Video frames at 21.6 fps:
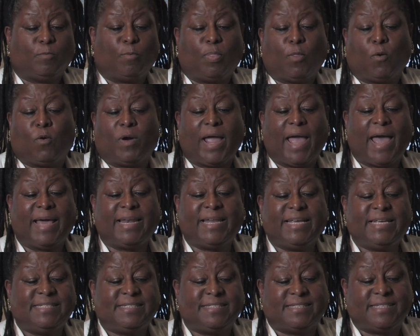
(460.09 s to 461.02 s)
Or had
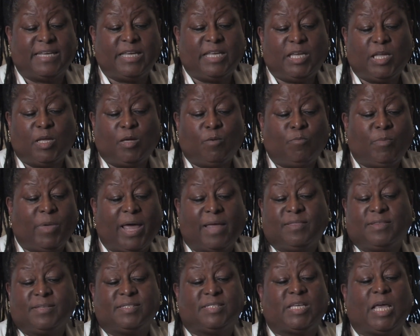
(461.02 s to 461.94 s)
he seen him at
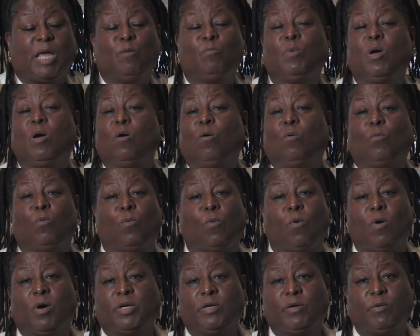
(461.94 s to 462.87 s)
the same
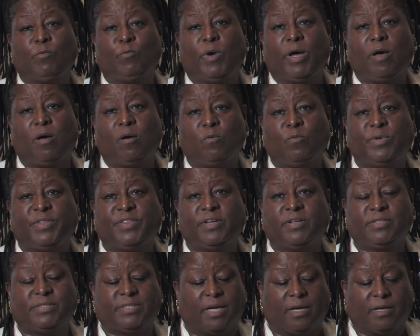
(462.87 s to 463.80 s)
watering well with
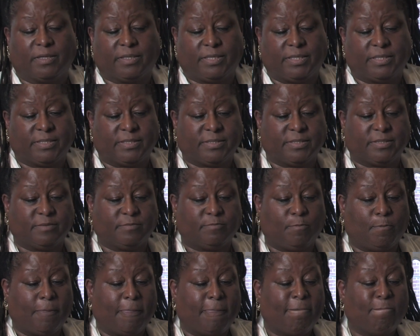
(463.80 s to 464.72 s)
their donkeys?
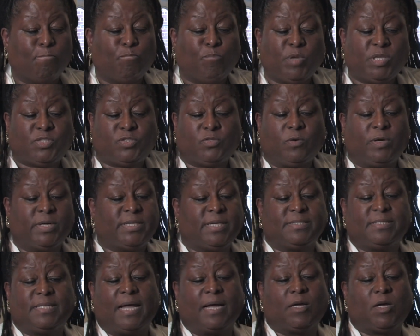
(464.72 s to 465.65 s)
The story
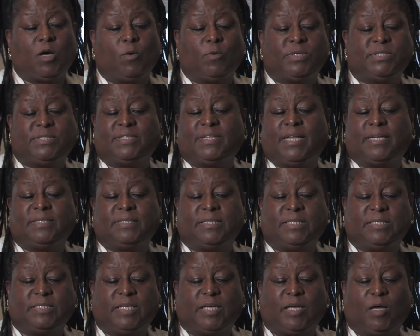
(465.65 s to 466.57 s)
does not go into that
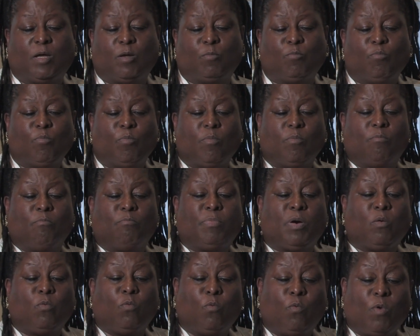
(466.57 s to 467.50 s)
detail,
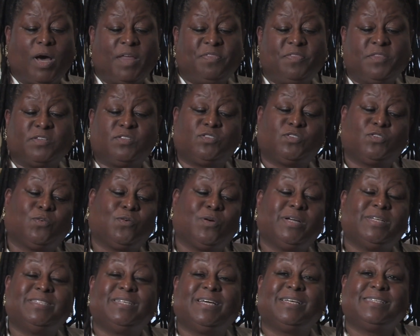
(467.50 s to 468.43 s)
but what the
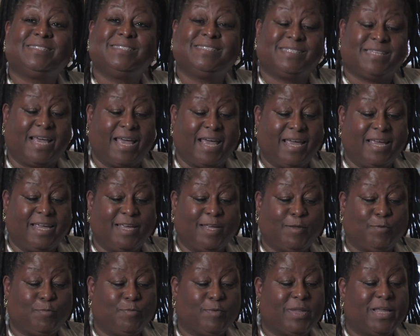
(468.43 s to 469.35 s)
story does say
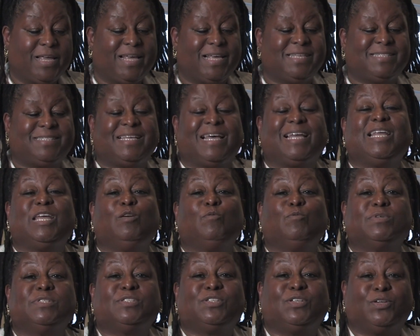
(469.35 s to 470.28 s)
is that he
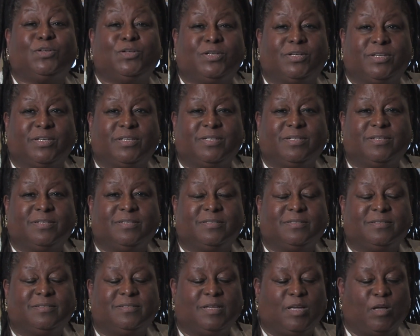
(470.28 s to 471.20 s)
was good
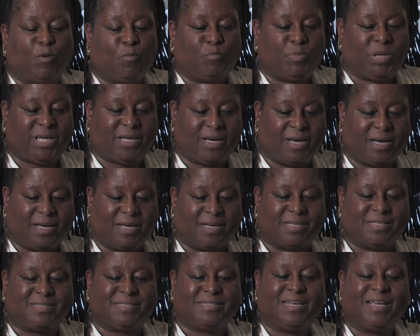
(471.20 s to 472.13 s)

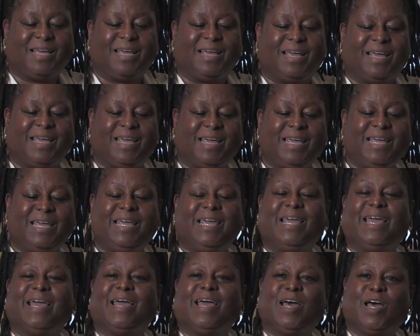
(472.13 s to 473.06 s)
because
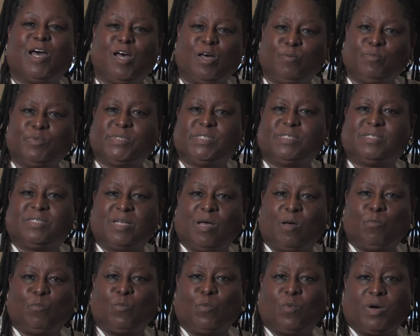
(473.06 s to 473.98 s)
he helped
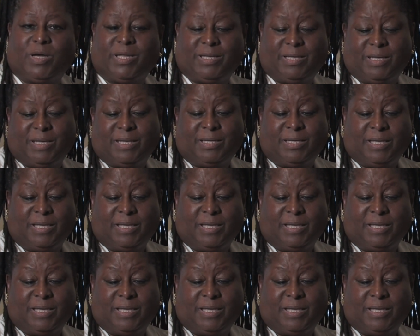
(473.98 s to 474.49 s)
someone in